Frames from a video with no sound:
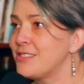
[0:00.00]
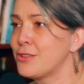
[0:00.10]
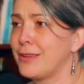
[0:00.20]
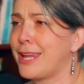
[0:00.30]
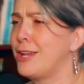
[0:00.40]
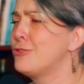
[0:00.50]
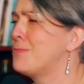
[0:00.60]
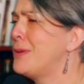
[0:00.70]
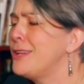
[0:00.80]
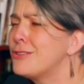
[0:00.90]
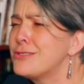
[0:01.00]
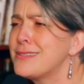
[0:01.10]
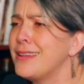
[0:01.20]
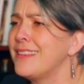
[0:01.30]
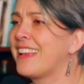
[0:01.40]
on. So like Andrew yeah.
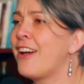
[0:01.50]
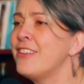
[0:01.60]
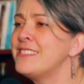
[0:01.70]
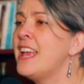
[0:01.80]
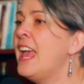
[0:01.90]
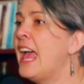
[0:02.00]
Peterson, like all these,